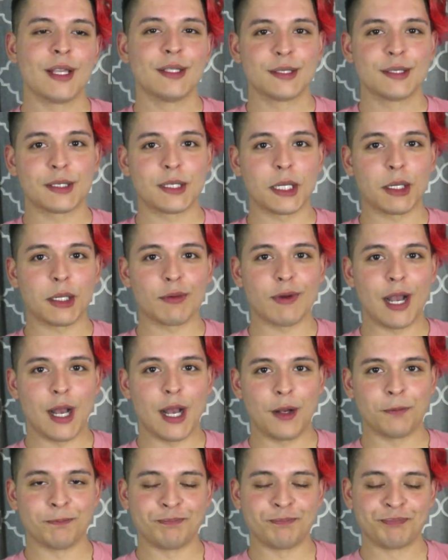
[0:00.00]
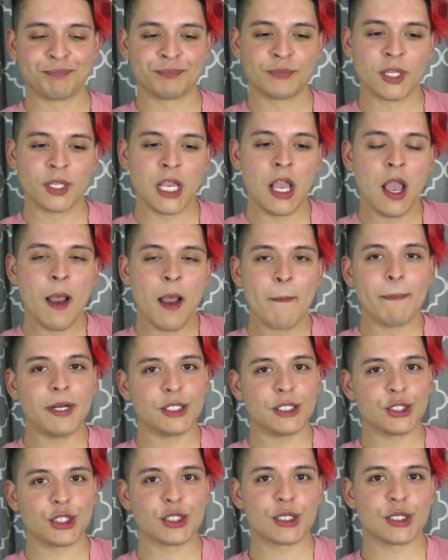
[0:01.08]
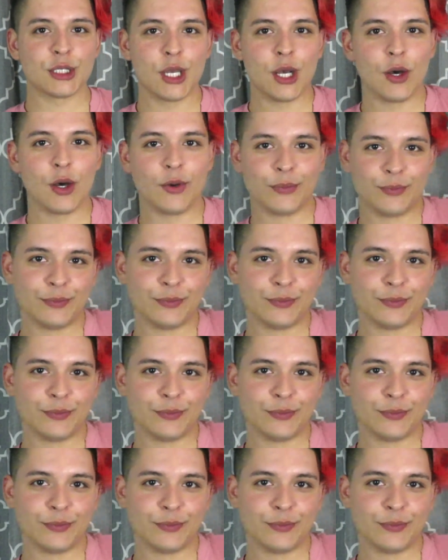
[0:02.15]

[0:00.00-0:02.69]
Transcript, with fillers: stick around. But just know.